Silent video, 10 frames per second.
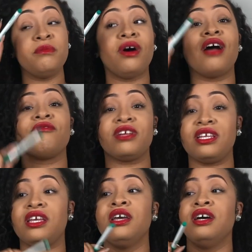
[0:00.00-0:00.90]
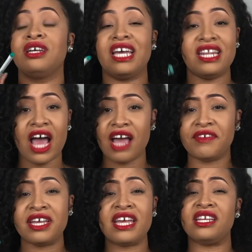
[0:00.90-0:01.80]
People are really
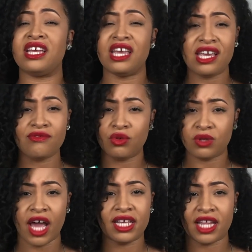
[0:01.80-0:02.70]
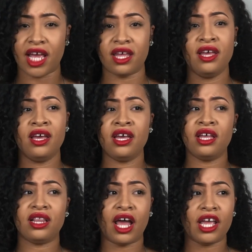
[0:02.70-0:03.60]
conniving and evil like that.
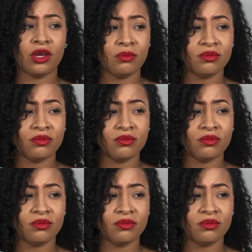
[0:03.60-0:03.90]
Like